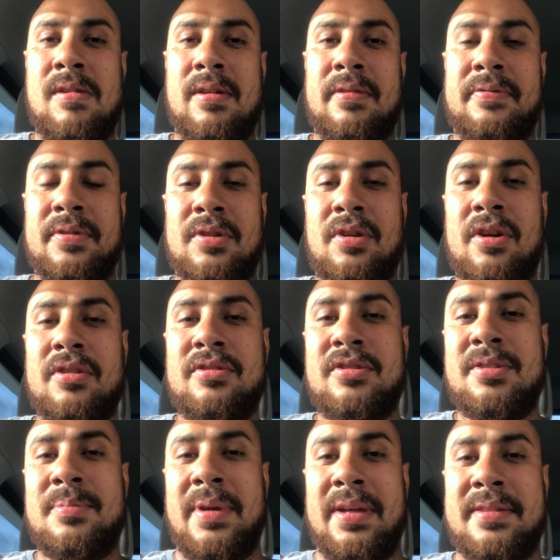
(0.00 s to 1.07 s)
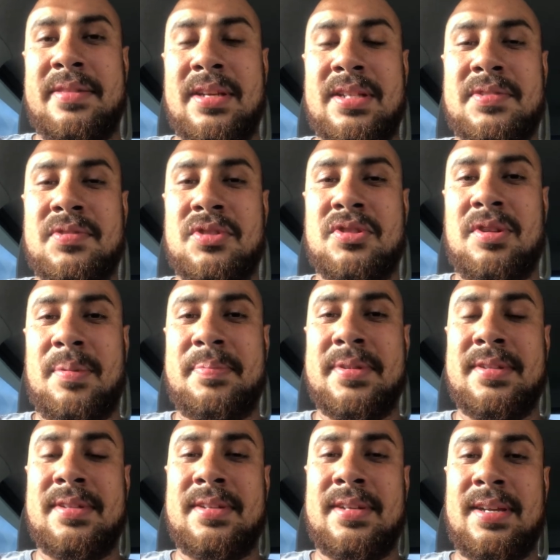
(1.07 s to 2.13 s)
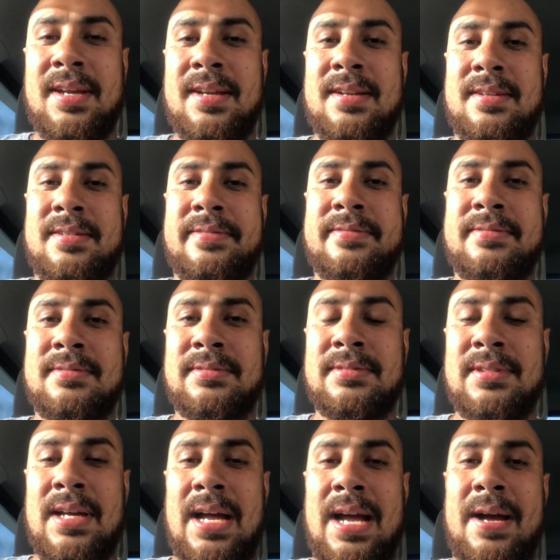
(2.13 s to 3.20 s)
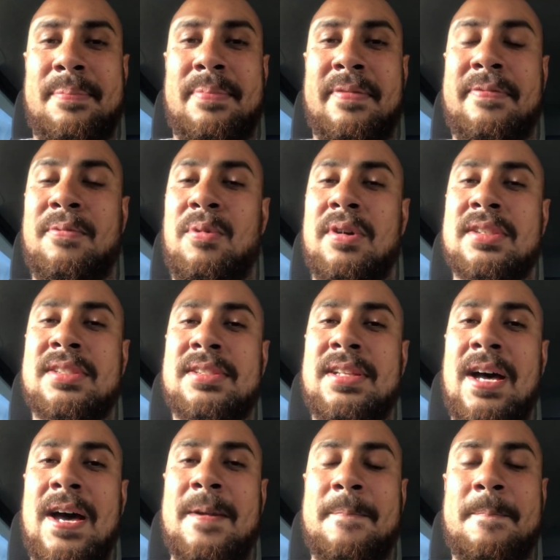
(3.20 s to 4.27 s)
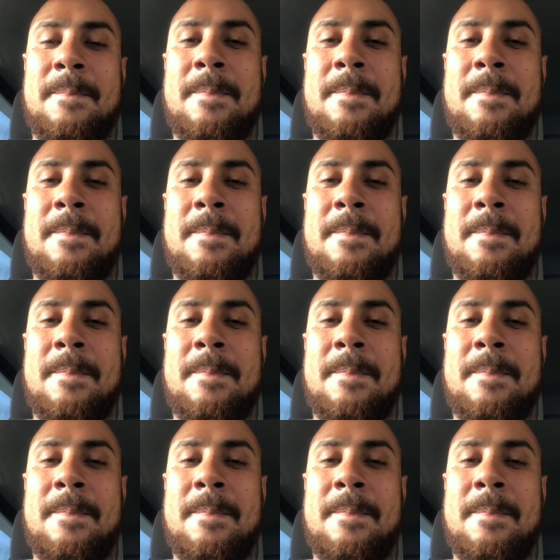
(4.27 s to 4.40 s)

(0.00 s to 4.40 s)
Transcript: If you're not new, man, thanks for stopping in again. Before I start,